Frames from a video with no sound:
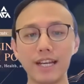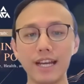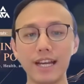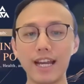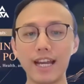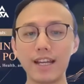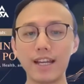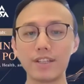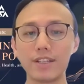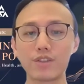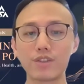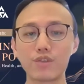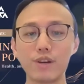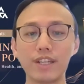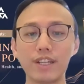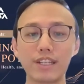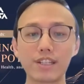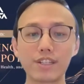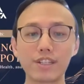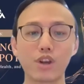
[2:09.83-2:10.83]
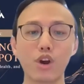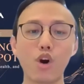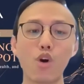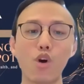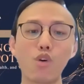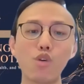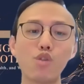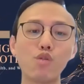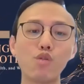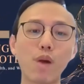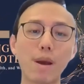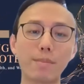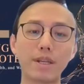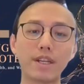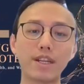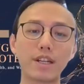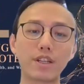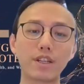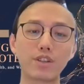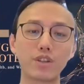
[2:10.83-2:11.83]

And during this whole webinar,